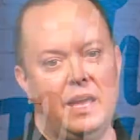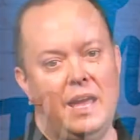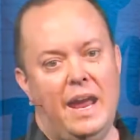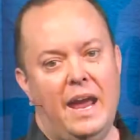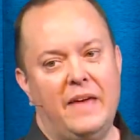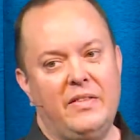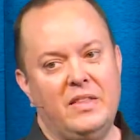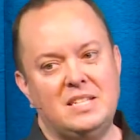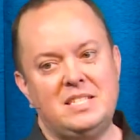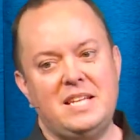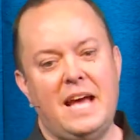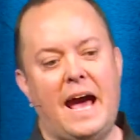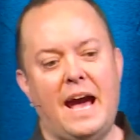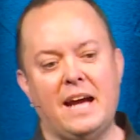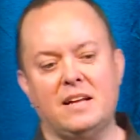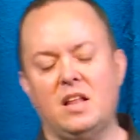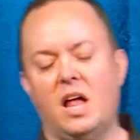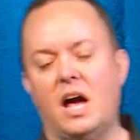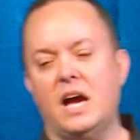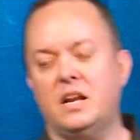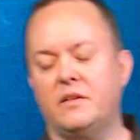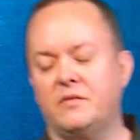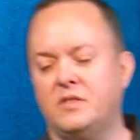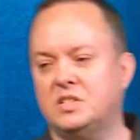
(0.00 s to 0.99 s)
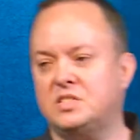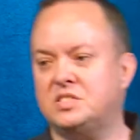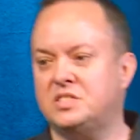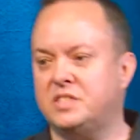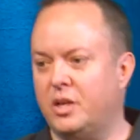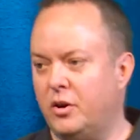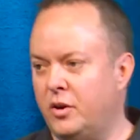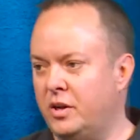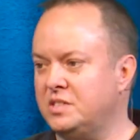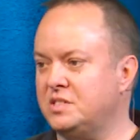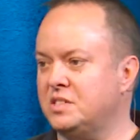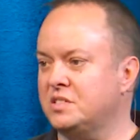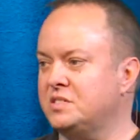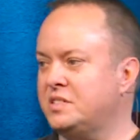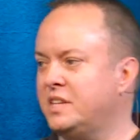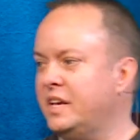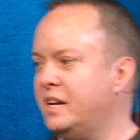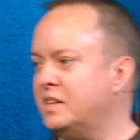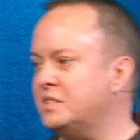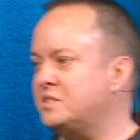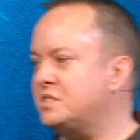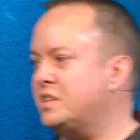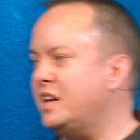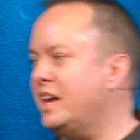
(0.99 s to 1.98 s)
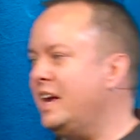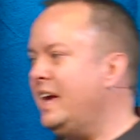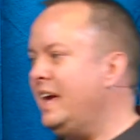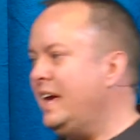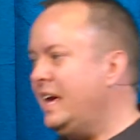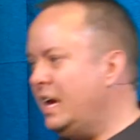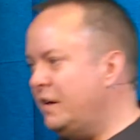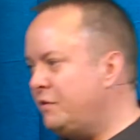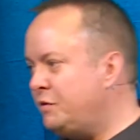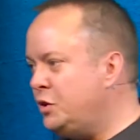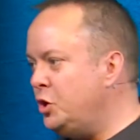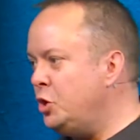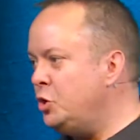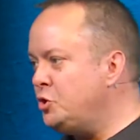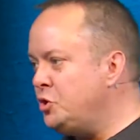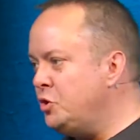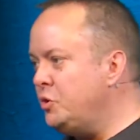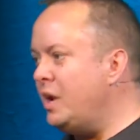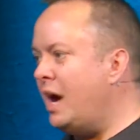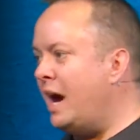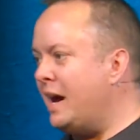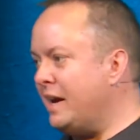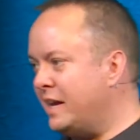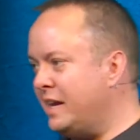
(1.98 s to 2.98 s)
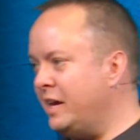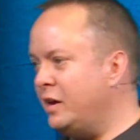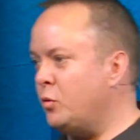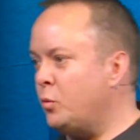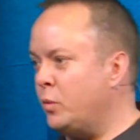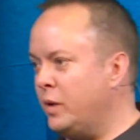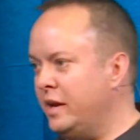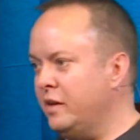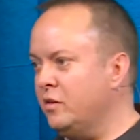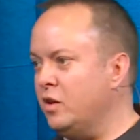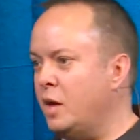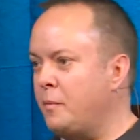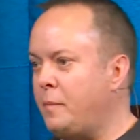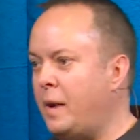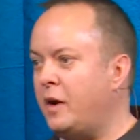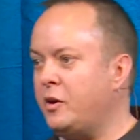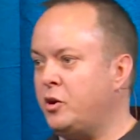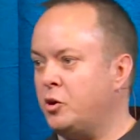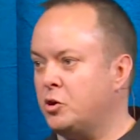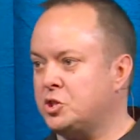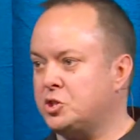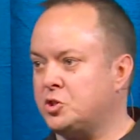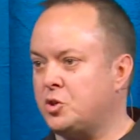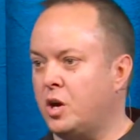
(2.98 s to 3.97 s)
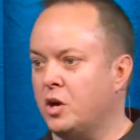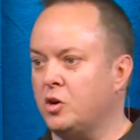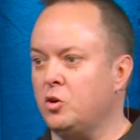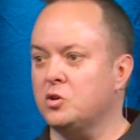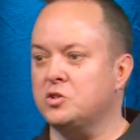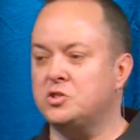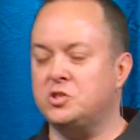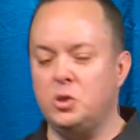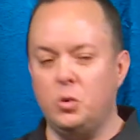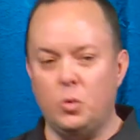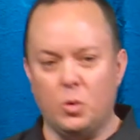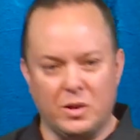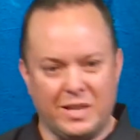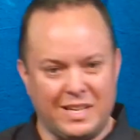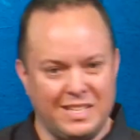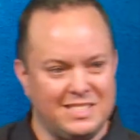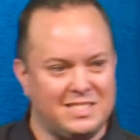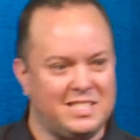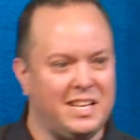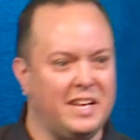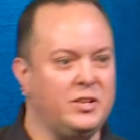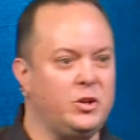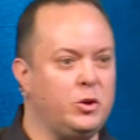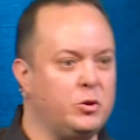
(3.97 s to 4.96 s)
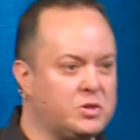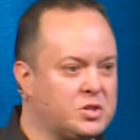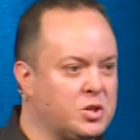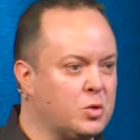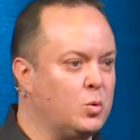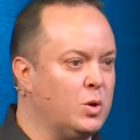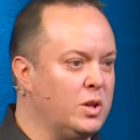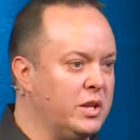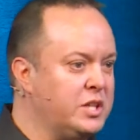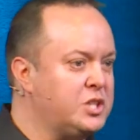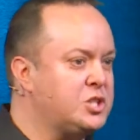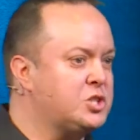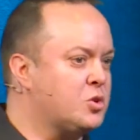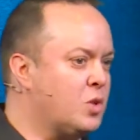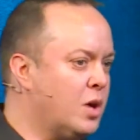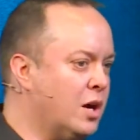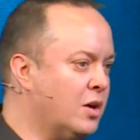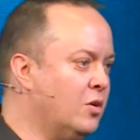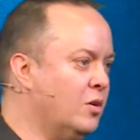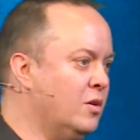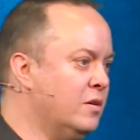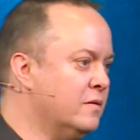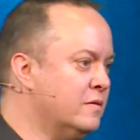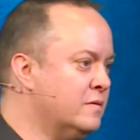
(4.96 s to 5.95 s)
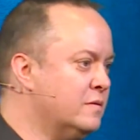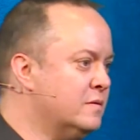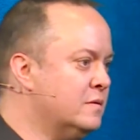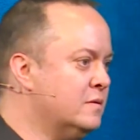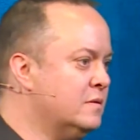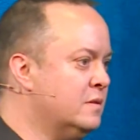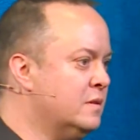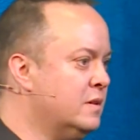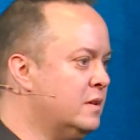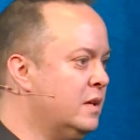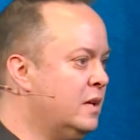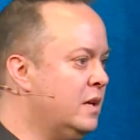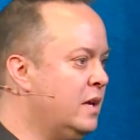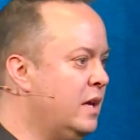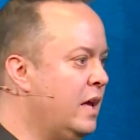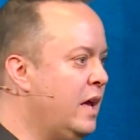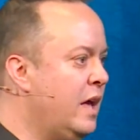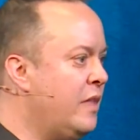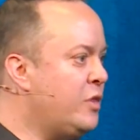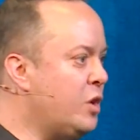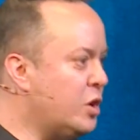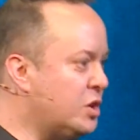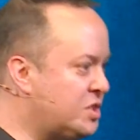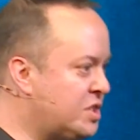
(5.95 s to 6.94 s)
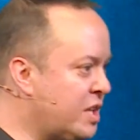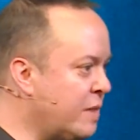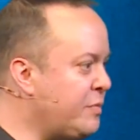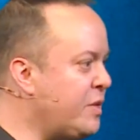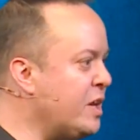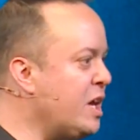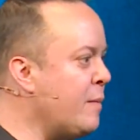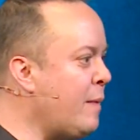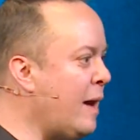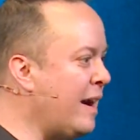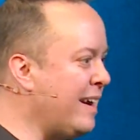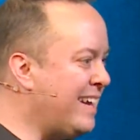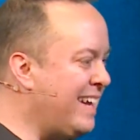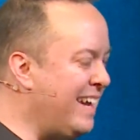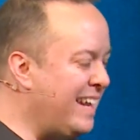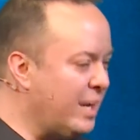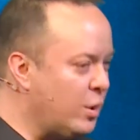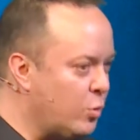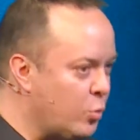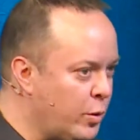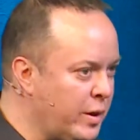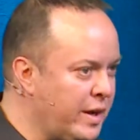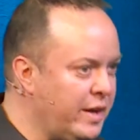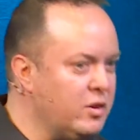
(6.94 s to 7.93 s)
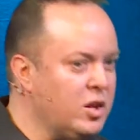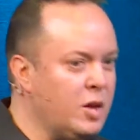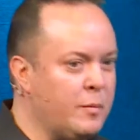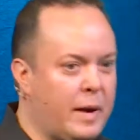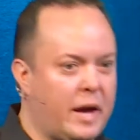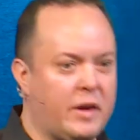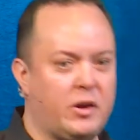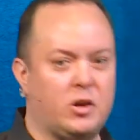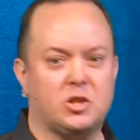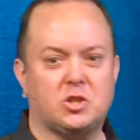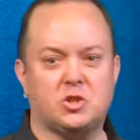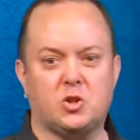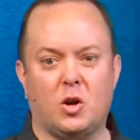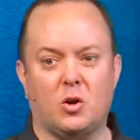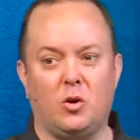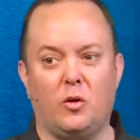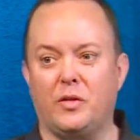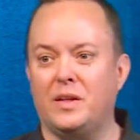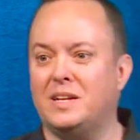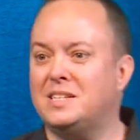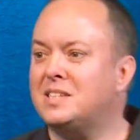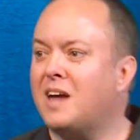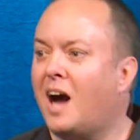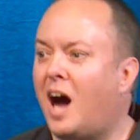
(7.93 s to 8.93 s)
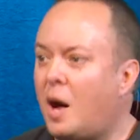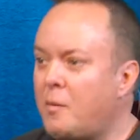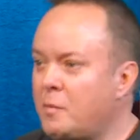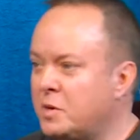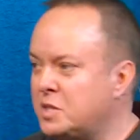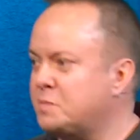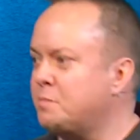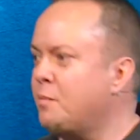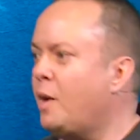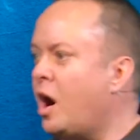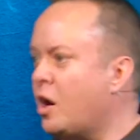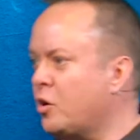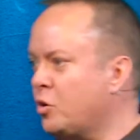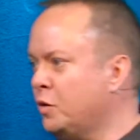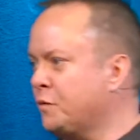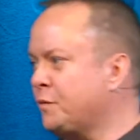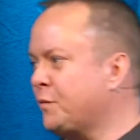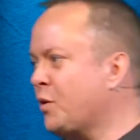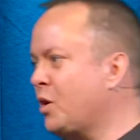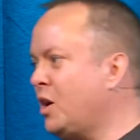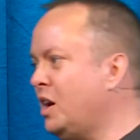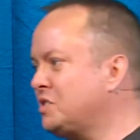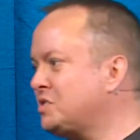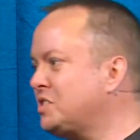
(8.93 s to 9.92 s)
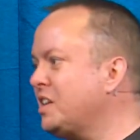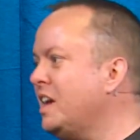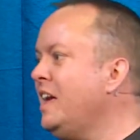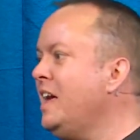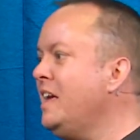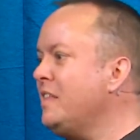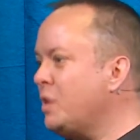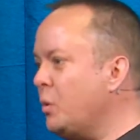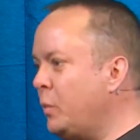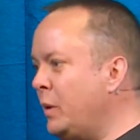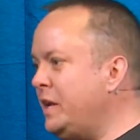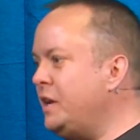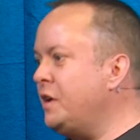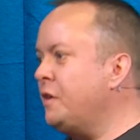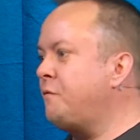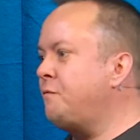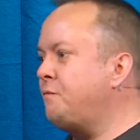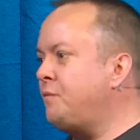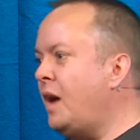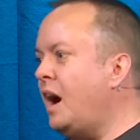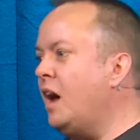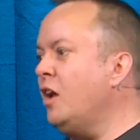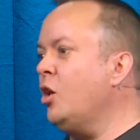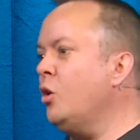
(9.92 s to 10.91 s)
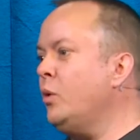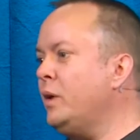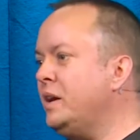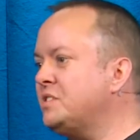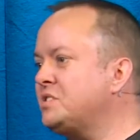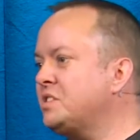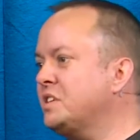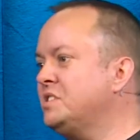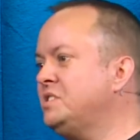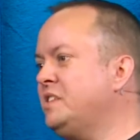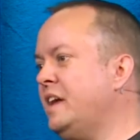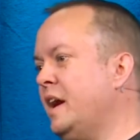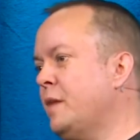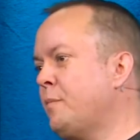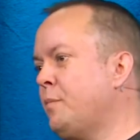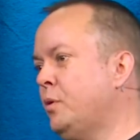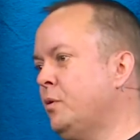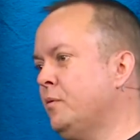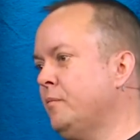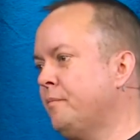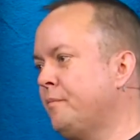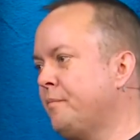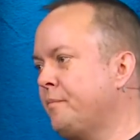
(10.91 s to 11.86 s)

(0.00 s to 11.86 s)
And the tagline of this series is this: if you do not get real about your struggles, you will continue to really struggle. There's something about getting real about your struggle that Thomas modeled for us that we need to follow his example.